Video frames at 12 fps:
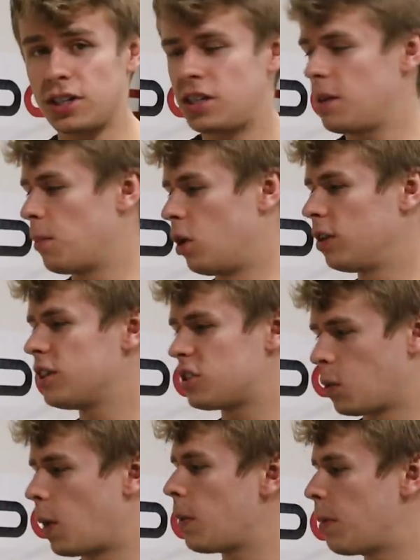us demold. This is
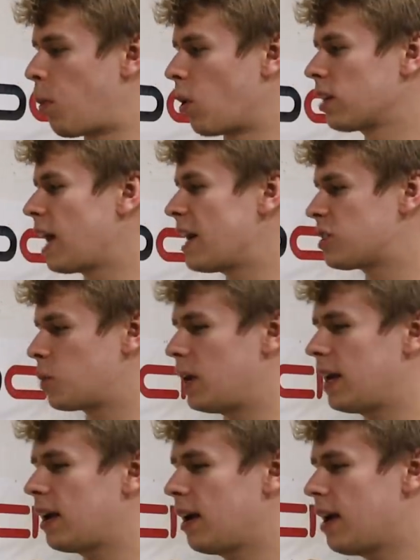the one we poured last
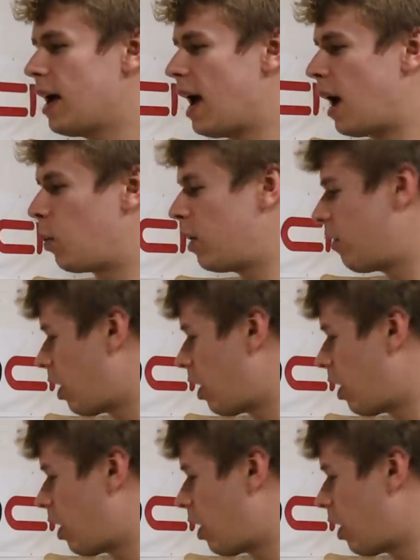week. We've